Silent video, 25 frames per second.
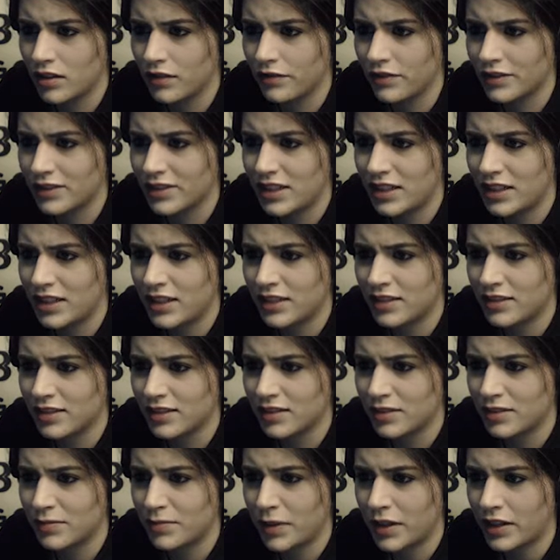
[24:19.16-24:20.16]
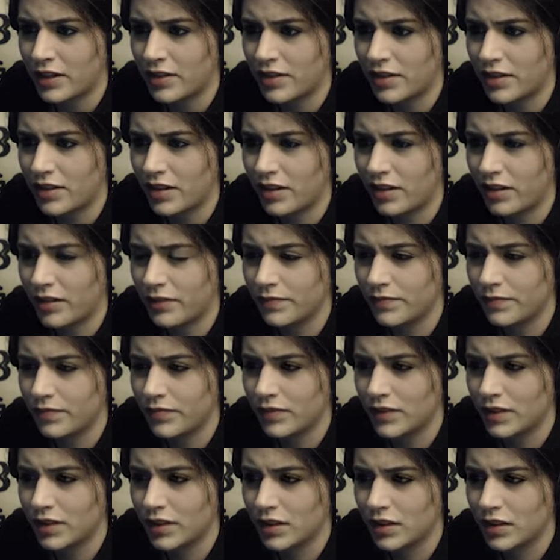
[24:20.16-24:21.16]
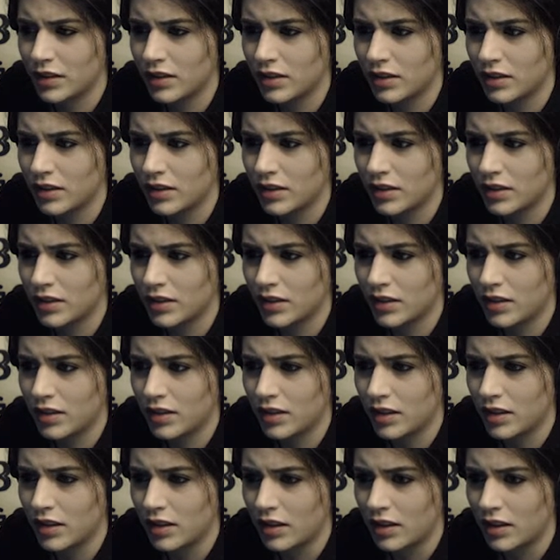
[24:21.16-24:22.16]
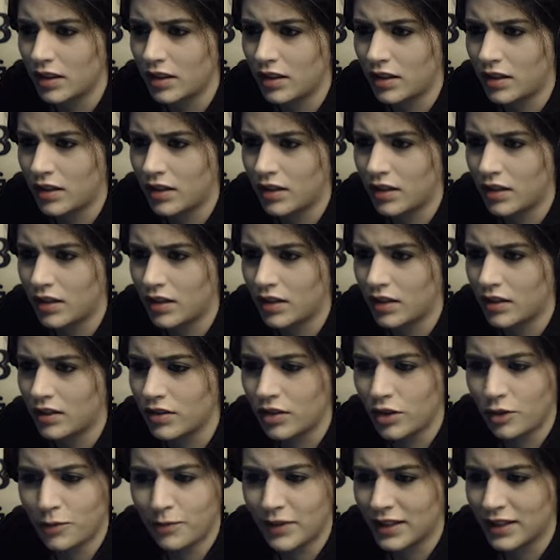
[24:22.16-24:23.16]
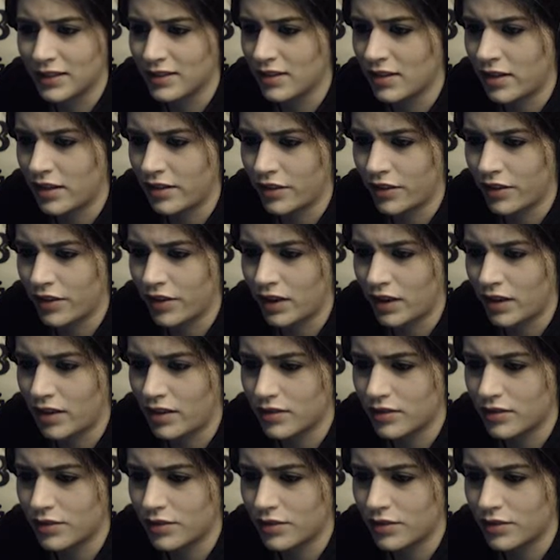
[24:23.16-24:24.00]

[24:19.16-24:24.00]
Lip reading: Fastidious inspector. Nope, that's the other thing.